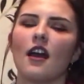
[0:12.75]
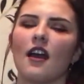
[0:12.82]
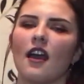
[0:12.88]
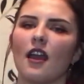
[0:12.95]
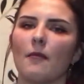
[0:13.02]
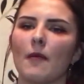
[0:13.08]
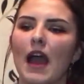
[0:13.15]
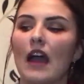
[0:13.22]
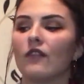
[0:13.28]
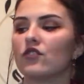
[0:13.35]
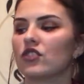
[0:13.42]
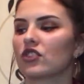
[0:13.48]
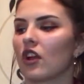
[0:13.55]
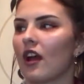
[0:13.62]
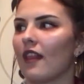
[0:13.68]
I've
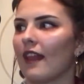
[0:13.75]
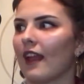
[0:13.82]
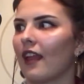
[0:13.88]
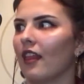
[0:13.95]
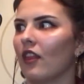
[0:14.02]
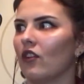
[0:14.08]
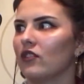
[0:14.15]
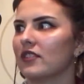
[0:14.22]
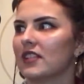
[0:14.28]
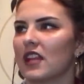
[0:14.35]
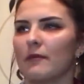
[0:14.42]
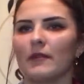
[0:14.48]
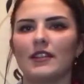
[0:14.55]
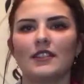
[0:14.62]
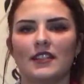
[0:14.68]
just got like a little
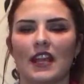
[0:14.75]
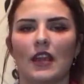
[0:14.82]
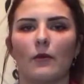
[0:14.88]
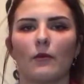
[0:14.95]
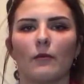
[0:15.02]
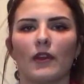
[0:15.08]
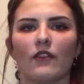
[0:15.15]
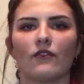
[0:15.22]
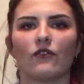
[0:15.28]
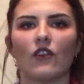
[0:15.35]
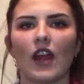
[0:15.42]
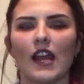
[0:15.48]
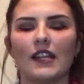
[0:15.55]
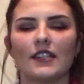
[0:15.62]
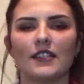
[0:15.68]
cinema date with my
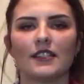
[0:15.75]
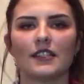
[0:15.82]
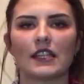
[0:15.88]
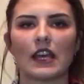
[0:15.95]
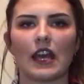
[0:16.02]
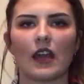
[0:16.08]
friend.